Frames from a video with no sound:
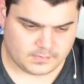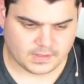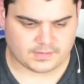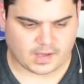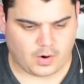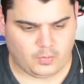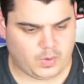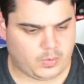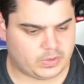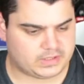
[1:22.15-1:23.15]
And now
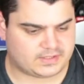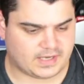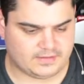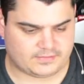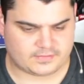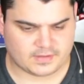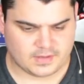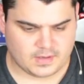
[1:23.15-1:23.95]
we will taste.